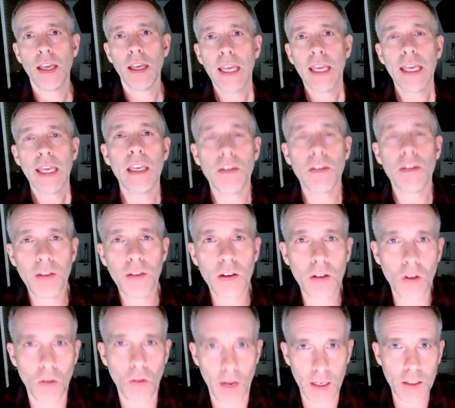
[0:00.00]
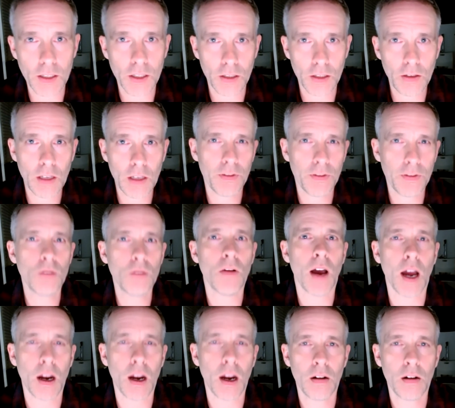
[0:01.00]
If you're going to, if you
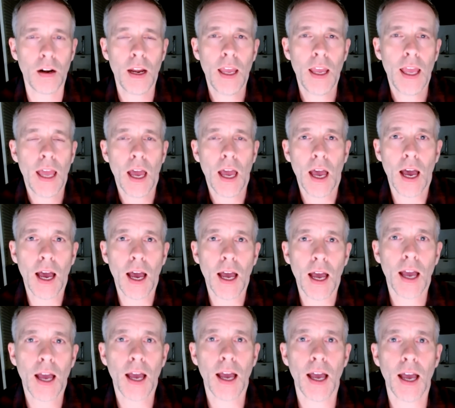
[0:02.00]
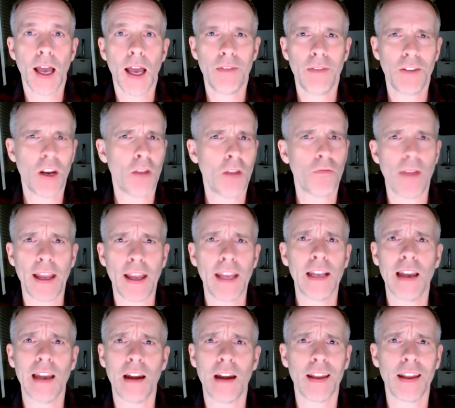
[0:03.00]
are, if you're not
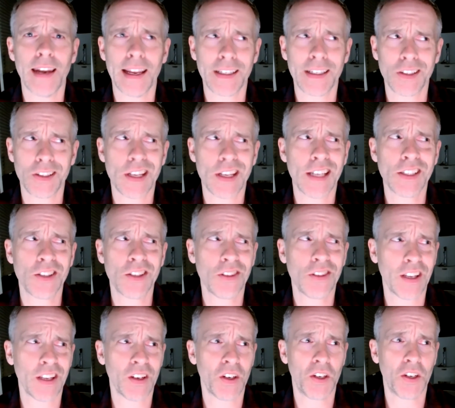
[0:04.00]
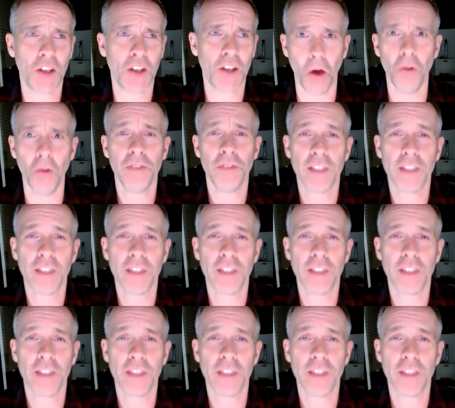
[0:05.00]
regularly an exerciser, then don't.